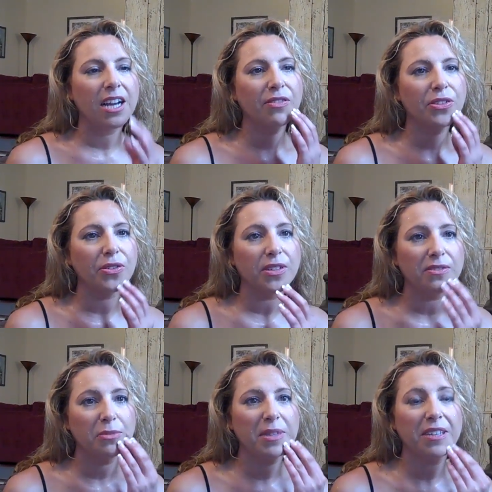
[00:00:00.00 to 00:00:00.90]
a result
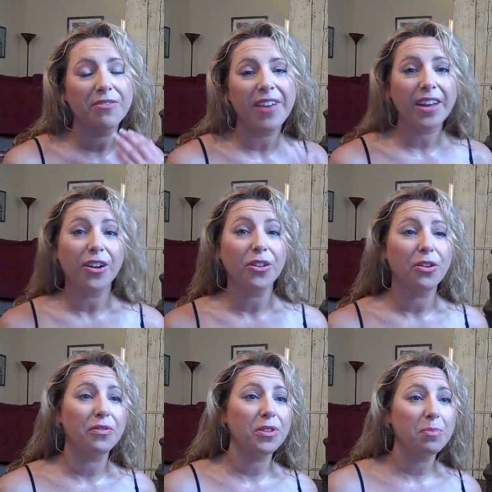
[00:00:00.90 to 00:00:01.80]
of you being fat
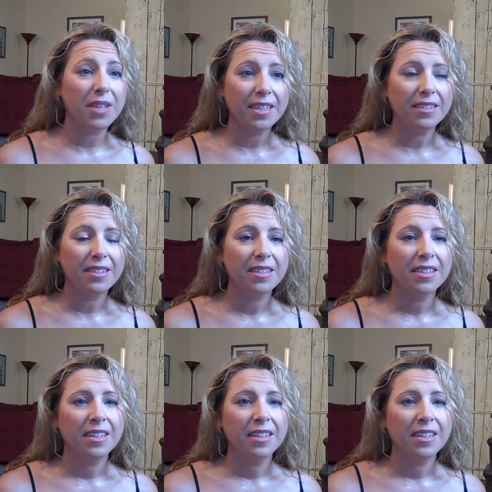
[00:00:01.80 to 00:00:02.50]
all over the place.